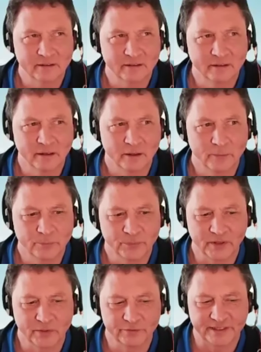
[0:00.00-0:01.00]
in
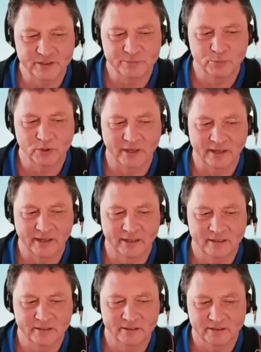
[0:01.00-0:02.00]
the Facebook
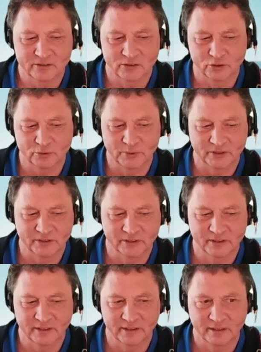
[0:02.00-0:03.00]
ad, it's
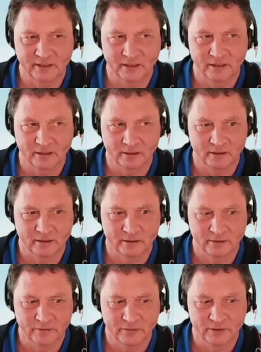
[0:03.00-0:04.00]
automatically
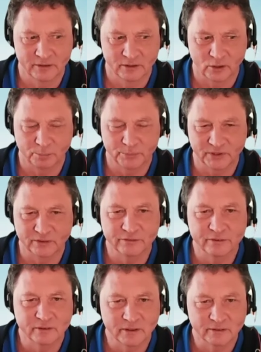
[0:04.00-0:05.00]
the opt-in
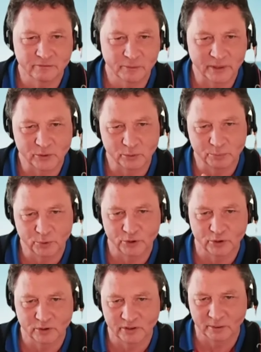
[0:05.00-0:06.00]
where you
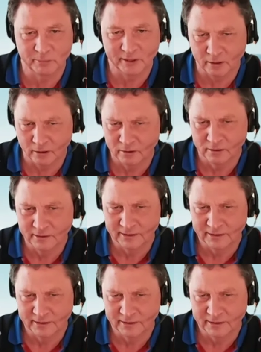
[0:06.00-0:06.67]
put your email.